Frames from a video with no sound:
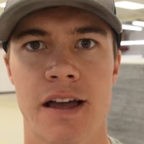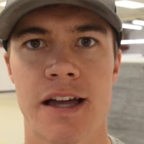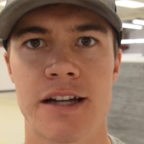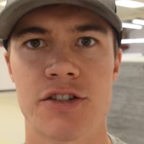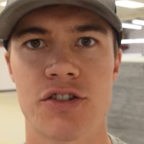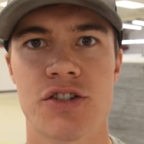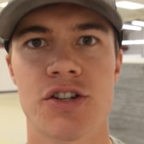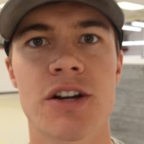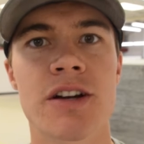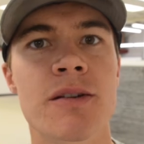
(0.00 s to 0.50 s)

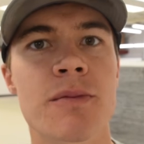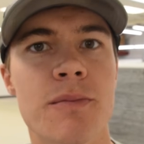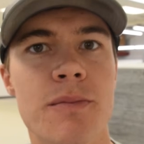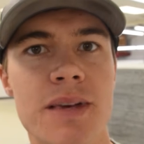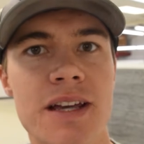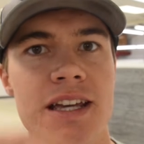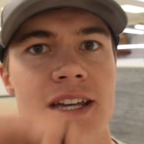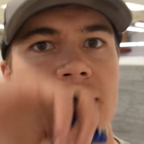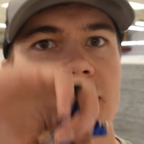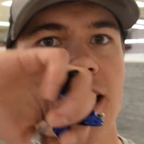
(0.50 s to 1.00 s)
It shouldn't
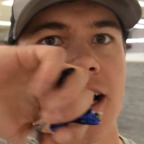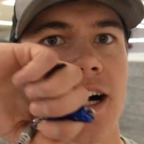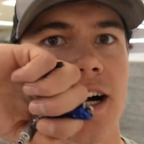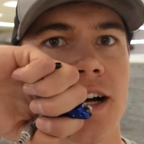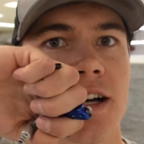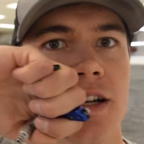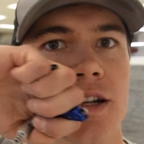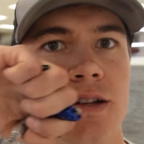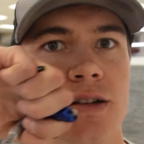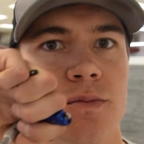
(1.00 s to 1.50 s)
be
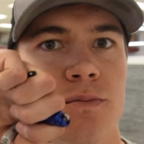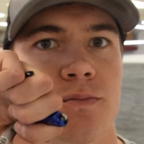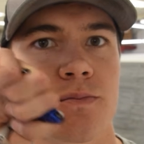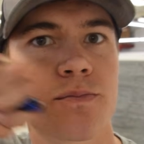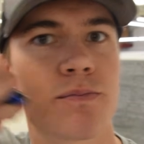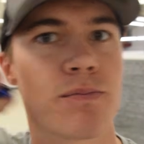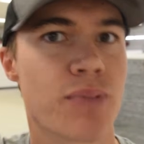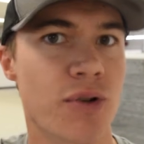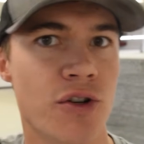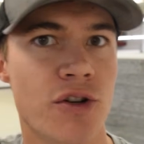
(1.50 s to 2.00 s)

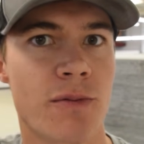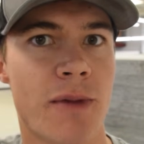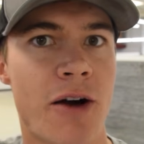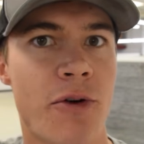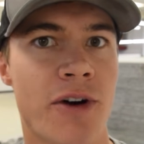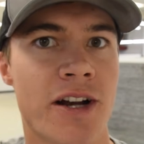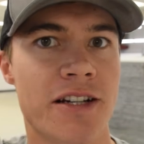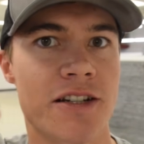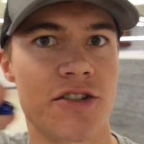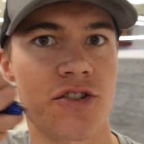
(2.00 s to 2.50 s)
boom, I
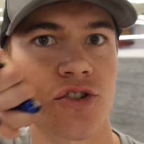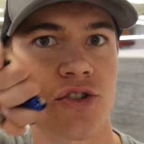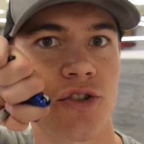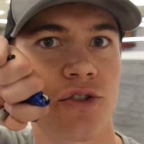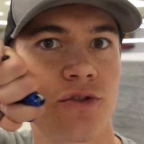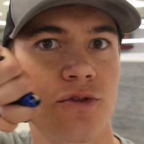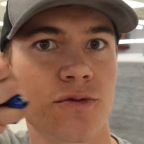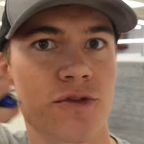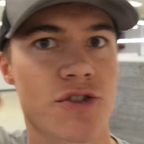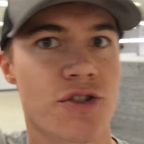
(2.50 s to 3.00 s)
want it to
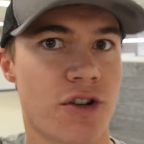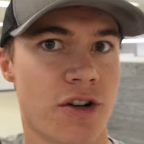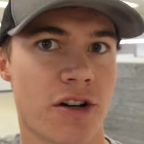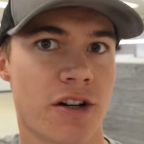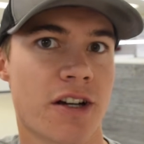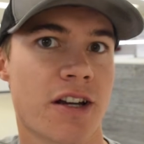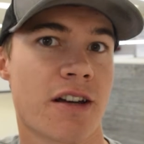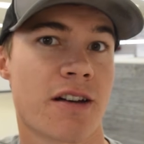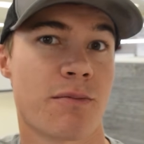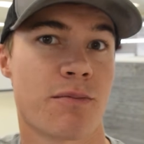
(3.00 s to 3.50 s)
shoot,
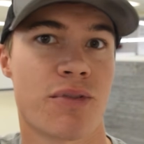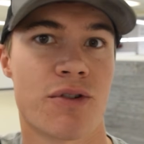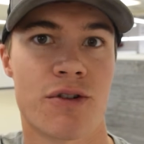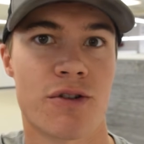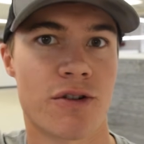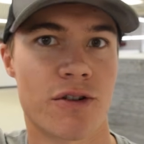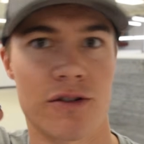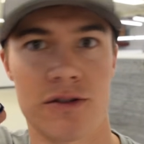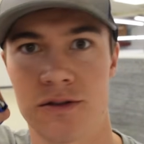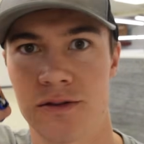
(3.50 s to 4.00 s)
jerk,
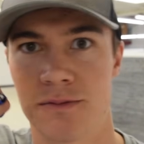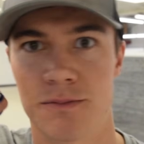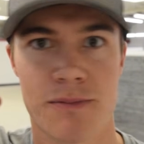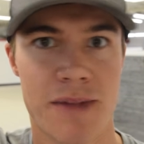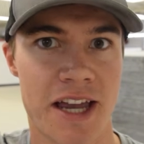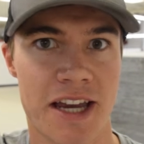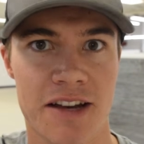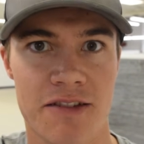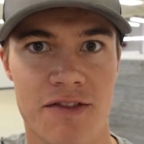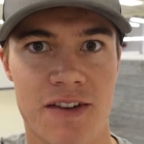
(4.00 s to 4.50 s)
pull,
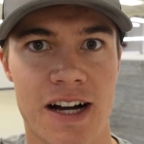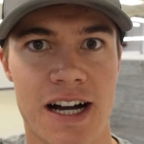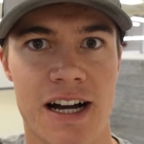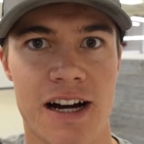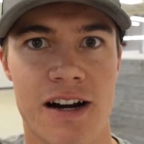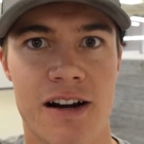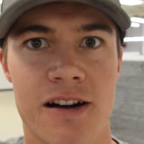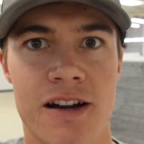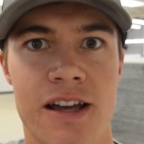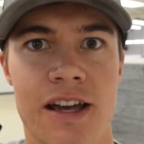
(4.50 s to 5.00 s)
make it
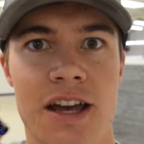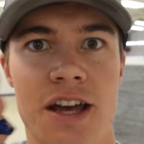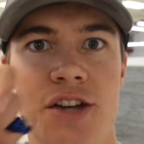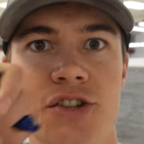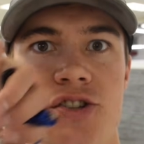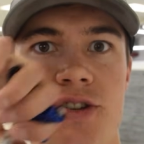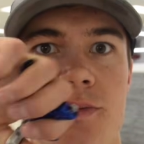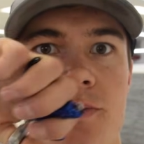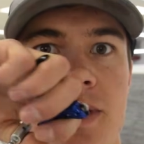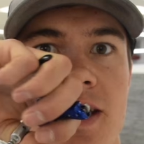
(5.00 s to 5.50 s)
fire.
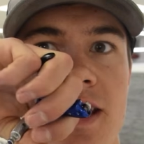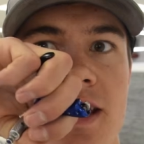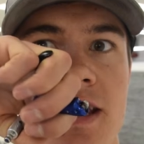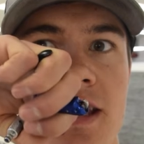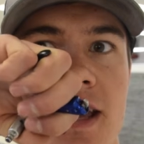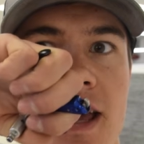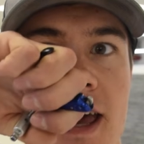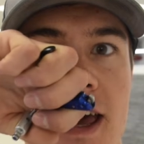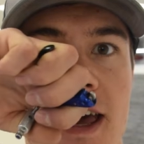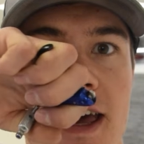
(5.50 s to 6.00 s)
It should
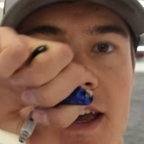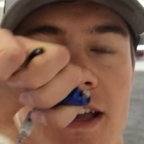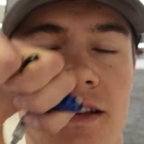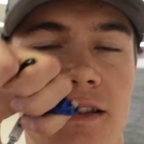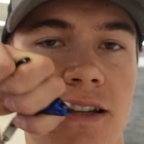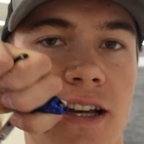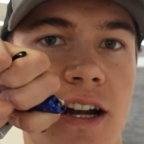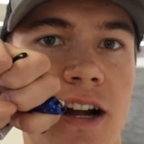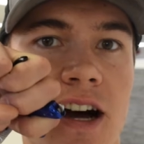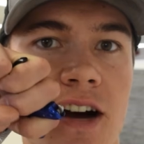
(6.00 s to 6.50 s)
be a
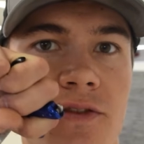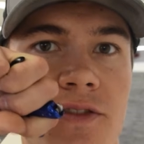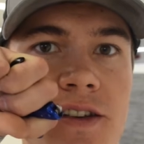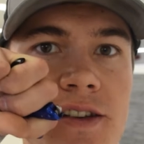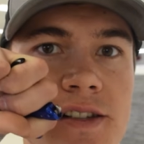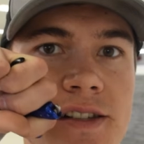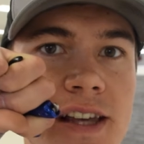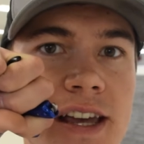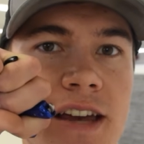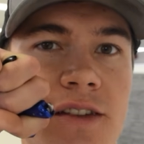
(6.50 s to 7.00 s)
let off
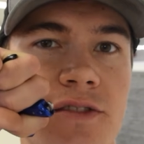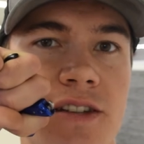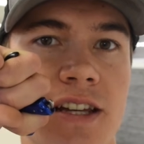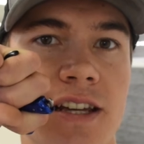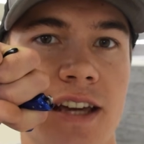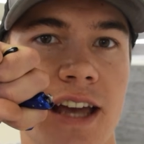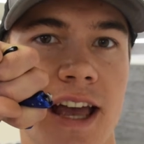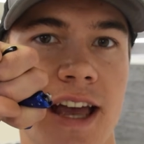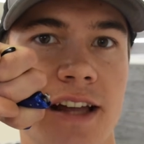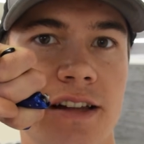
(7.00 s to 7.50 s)
the
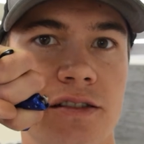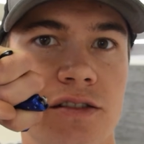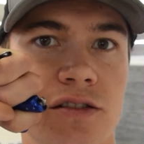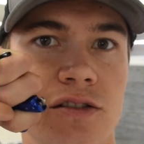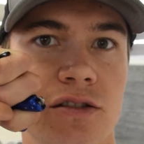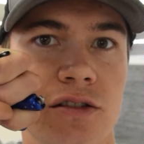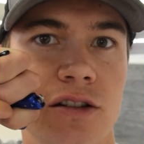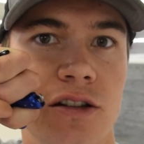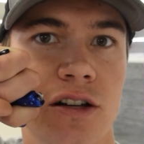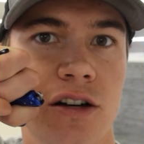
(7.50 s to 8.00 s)
safety and
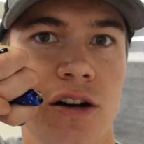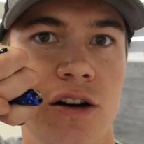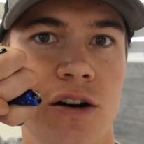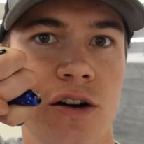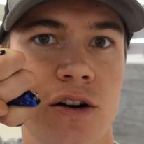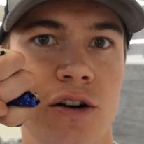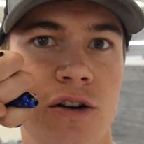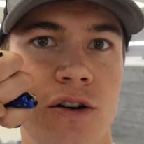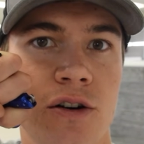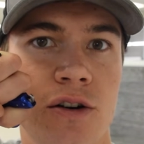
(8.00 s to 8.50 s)

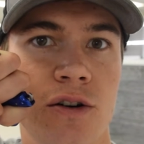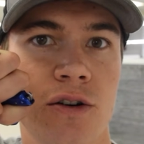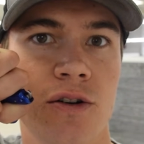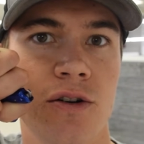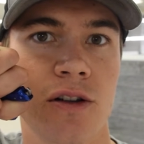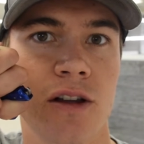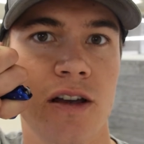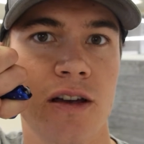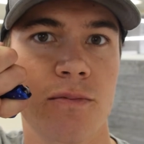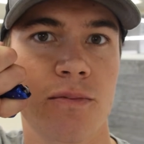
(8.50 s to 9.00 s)

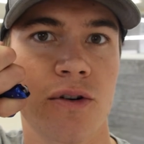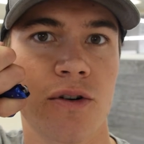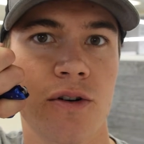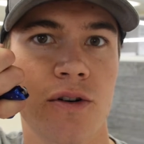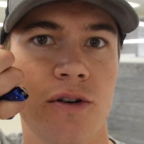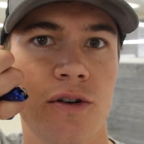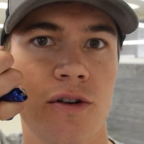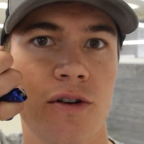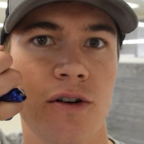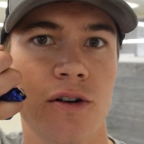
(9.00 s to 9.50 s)
slowly
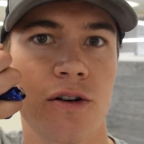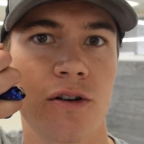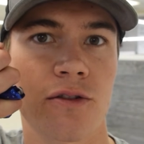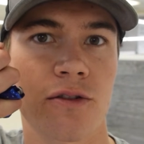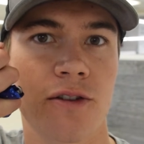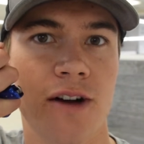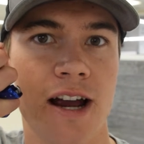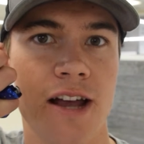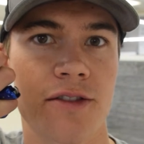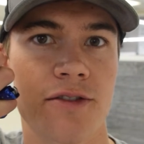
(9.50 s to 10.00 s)

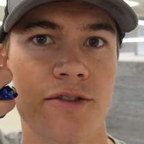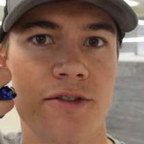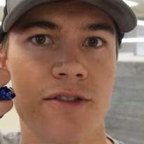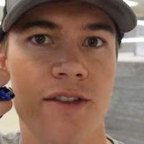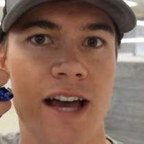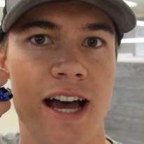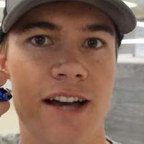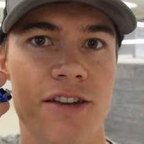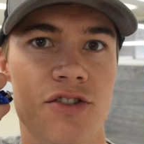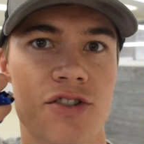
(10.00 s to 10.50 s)
pull right through
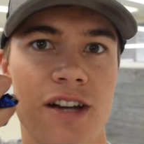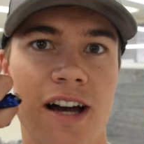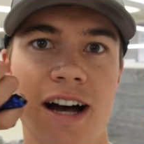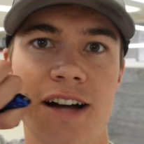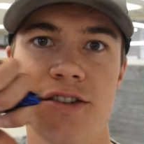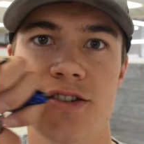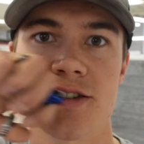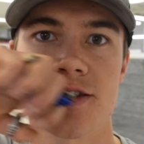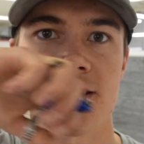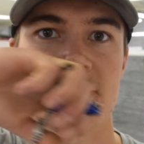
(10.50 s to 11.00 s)
that
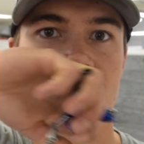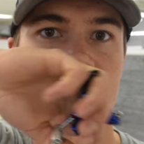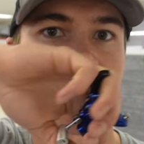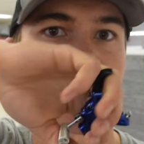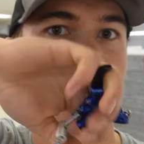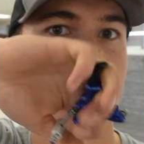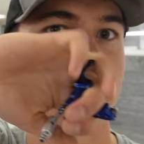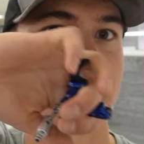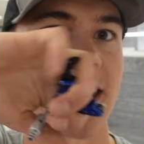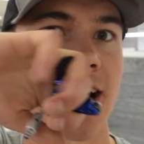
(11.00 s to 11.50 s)
shot, just
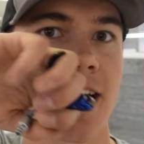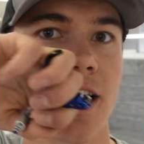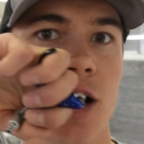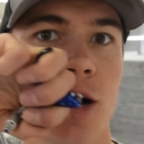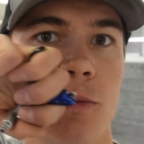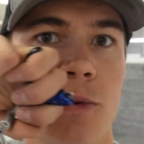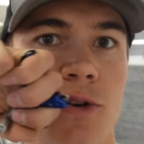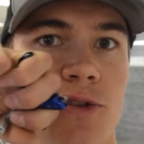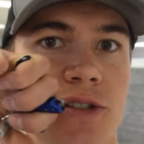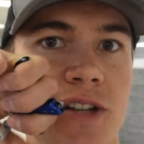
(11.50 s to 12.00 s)
thinking that that
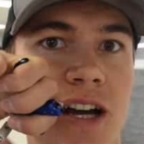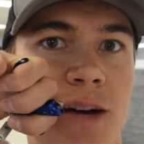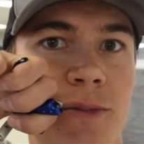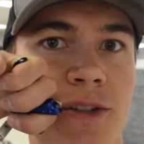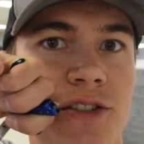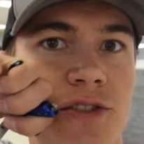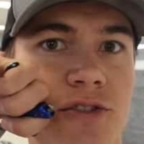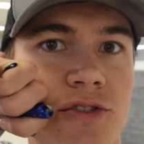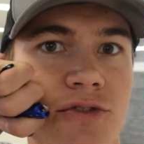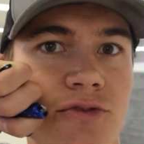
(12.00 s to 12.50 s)
elbow is
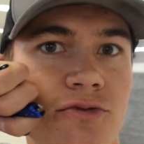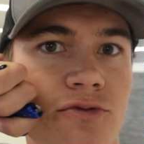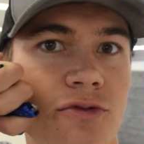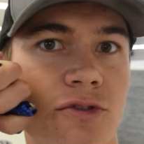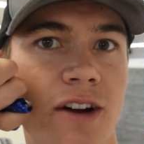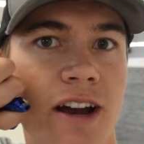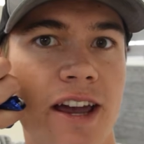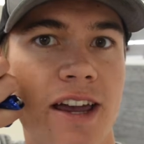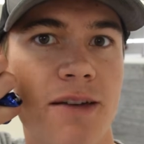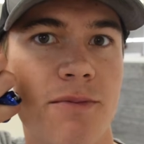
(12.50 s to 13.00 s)
coming
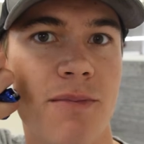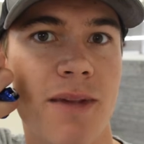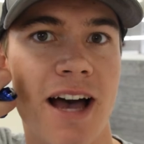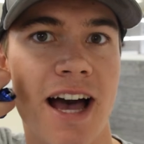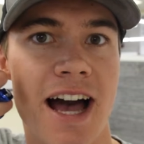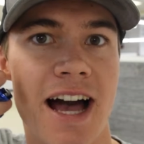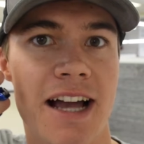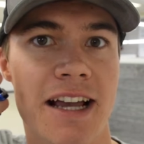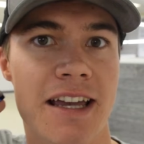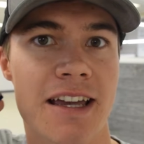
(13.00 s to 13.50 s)
straight
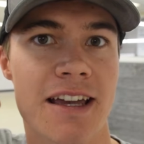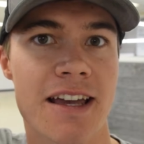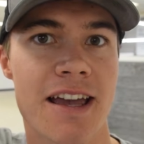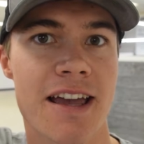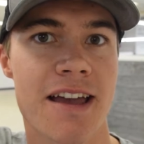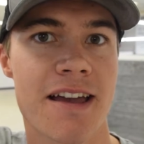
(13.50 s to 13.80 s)
back